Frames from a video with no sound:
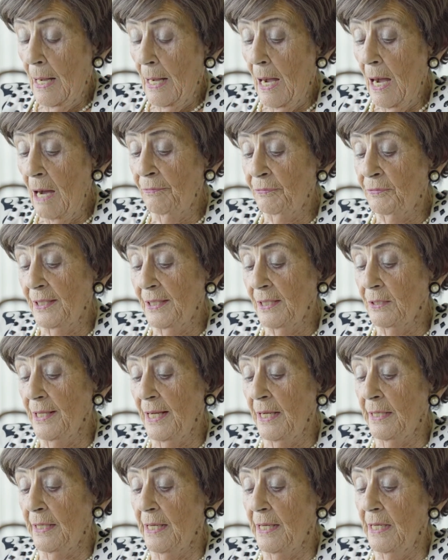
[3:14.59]
After
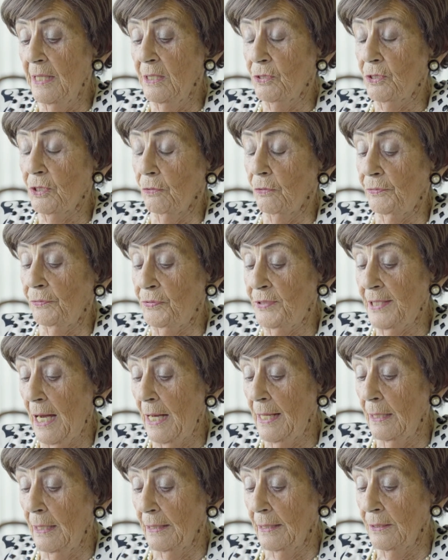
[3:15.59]
decades of
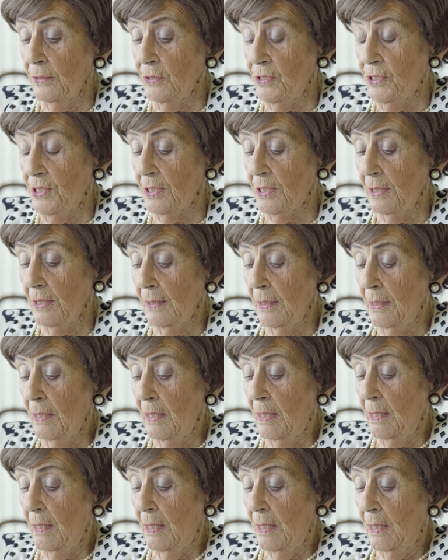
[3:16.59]
silence,
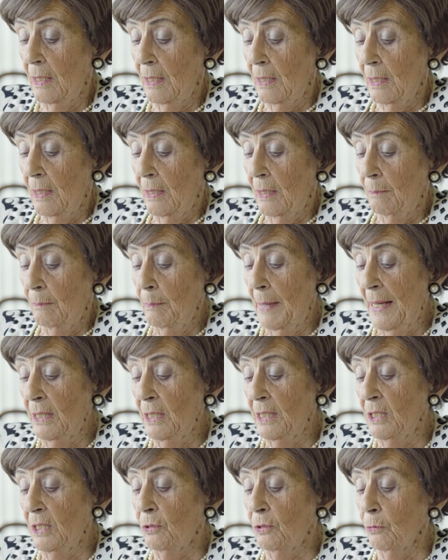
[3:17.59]

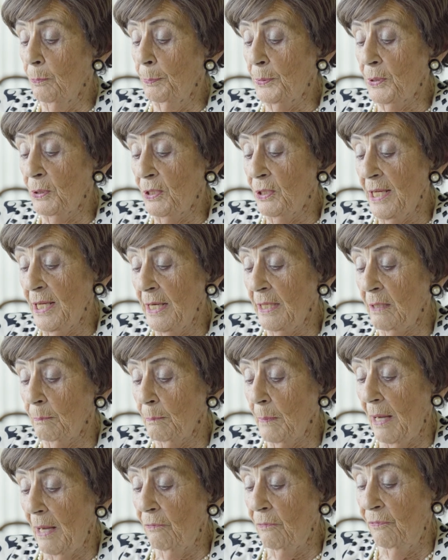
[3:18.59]
mainly to protect
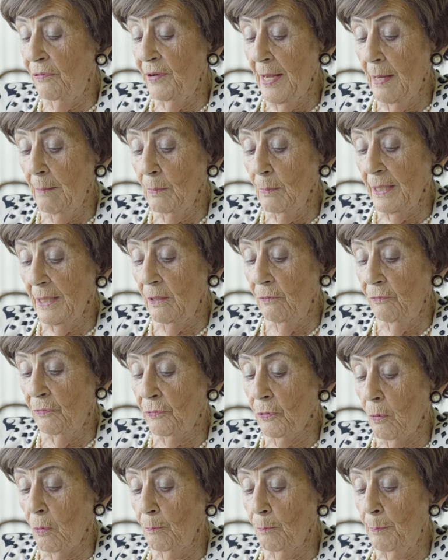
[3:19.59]
my family
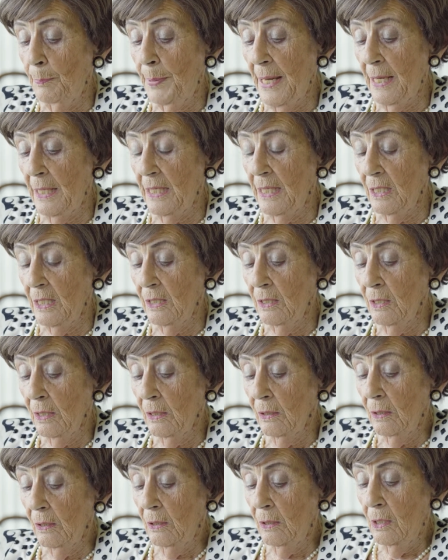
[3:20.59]
from pain
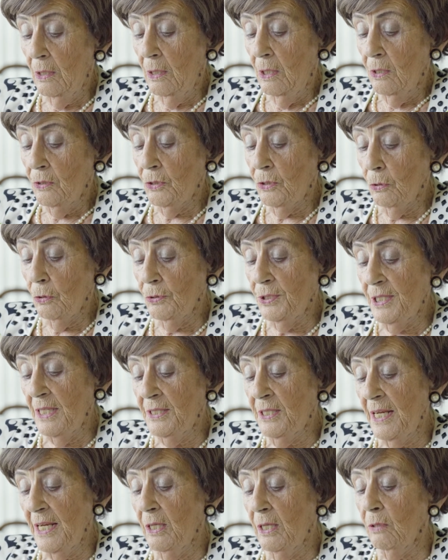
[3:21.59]
so
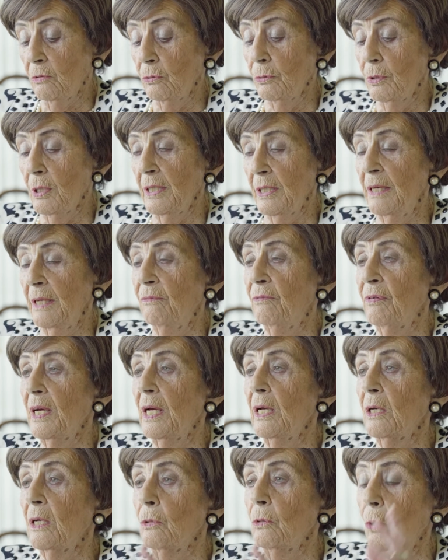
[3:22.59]
that they could live
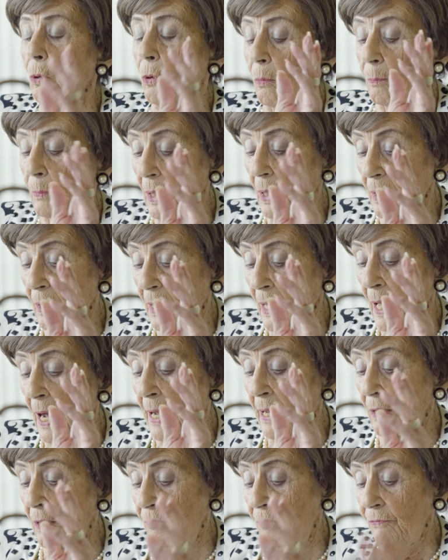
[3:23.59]
a normal
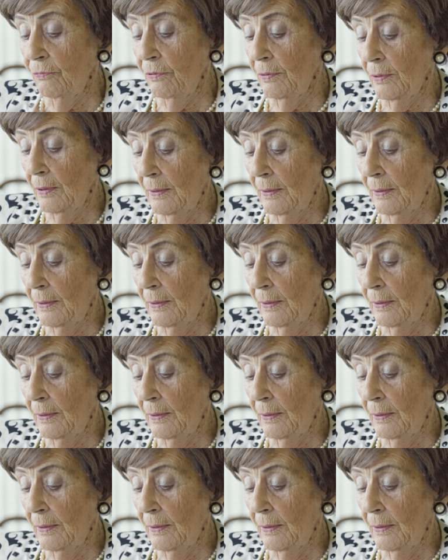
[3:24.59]
life,